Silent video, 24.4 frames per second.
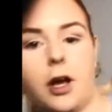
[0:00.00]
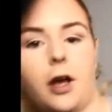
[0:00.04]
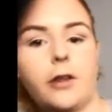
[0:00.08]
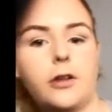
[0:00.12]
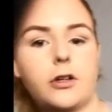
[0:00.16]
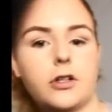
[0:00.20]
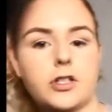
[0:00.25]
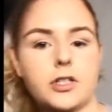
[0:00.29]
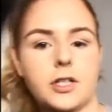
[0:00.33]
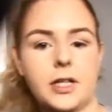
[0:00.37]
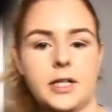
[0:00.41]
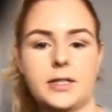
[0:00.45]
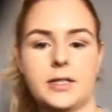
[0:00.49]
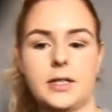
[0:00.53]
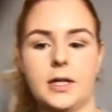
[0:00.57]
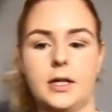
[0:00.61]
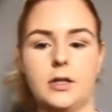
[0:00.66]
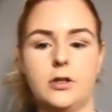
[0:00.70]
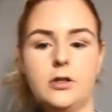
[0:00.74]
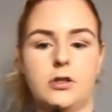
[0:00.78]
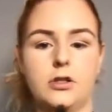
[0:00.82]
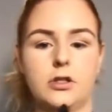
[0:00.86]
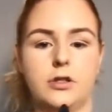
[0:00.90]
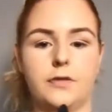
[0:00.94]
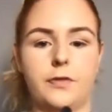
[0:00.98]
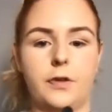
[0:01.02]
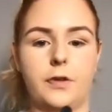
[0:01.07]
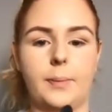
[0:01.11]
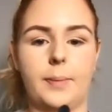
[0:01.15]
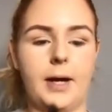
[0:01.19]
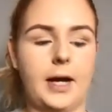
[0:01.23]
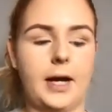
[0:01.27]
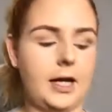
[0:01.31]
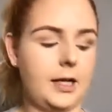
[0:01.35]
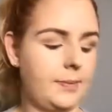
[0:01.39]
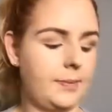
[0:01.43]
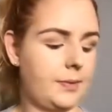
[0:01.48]
the other side that I used for
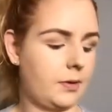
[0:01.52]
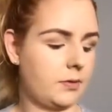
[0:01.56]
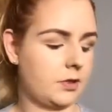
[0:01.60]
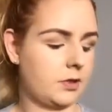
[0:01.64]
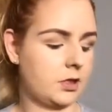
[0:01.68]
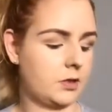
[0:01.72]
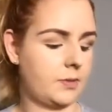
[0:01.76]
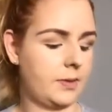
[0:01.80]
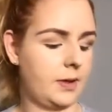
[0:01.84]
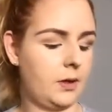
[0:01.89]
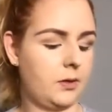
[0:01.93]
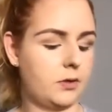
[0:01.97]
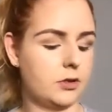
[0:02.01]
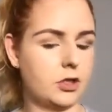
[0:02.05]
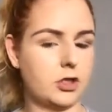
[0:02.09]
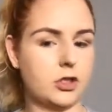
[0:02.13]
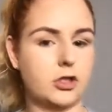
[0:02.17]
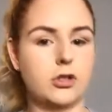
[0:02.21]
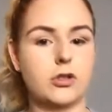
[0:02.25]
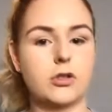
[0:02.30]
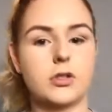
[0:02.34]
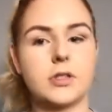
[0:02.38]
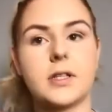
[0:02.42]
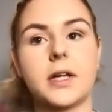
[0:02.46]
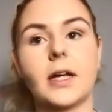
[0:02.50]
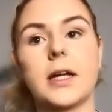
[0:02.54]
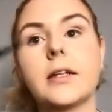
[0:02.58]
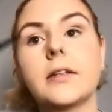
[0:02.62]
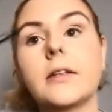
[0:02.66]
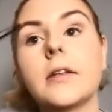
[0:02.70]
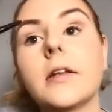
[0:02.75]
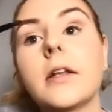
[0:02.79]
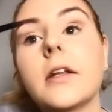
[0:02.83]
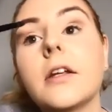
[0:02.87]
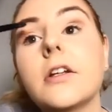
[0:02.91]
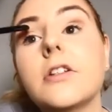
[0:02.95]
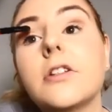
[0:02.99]
my eyebrows as well, and just use the
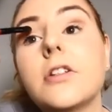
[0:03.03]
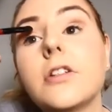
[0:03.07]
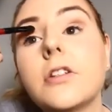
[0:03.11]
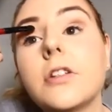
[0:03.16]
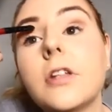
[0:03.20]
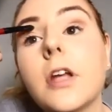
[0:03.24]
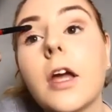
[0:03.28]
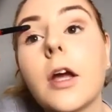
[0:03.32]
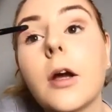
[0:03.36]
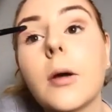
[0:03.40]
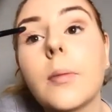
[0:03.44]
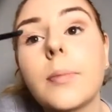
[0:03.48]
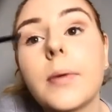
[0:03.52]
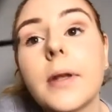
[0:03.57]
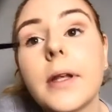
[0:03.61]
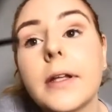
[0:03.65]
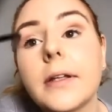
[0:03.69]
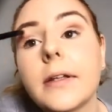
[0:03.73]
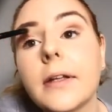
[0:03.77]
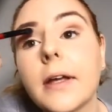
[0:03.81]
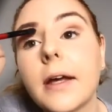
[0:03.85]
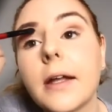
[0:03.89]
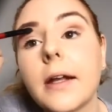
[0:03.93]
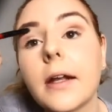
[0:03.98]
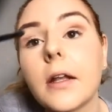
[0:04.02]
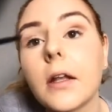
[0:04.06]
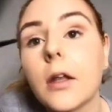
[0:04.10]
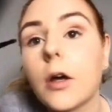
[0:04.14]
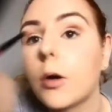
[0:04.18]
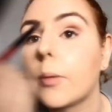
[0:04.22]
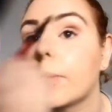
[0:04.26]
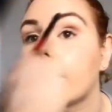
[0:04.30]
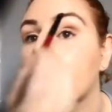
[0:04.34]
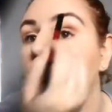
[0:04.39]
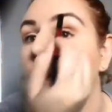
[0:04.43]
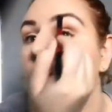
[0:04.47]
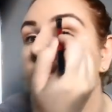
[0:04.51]
end of this just to help blend it in a
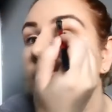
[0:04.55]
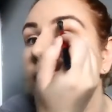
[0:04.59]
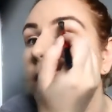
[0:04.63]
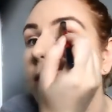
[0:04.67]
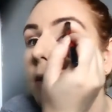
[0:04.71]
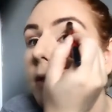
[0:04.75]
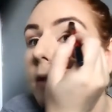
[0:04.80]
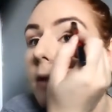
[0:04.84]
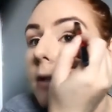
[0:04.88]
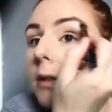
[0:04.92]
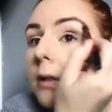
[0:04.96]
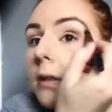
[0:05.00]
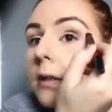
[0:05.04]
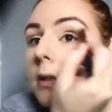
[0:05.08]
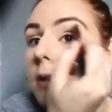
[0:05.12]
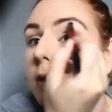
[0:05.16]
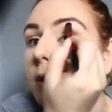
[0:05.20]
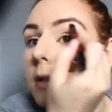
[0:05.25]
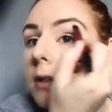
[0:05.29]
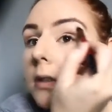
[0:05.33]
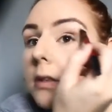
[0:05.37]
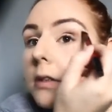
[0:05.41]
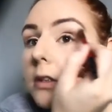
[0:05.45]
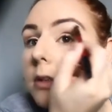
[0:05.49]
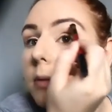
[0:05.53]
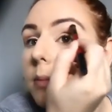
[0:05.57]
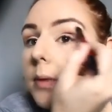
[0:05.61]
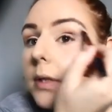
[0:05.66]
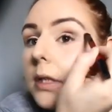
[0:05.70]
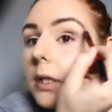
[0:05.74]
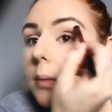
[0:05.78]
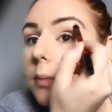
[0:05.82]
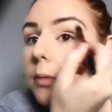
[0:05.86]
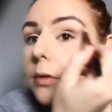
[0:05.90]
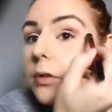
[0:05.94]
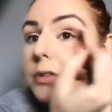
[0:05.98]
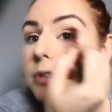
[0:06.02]
little bit to
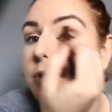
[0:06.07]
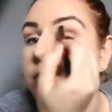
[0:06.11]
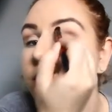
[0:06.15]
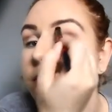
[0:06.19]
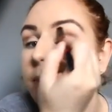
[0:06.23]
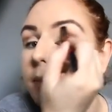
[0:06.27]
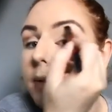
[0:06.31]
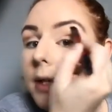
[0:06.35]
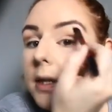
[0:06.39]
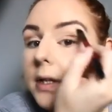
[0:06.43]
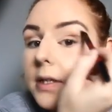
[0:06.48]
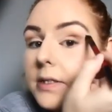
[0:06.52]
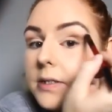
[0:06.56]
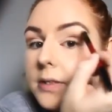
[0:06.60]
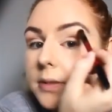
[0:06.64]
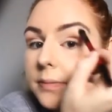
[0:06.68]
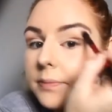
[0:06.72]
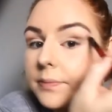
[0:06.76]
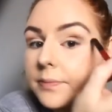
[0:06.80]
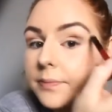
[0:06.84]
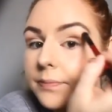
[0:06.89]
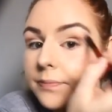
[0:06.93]
make it more seamless.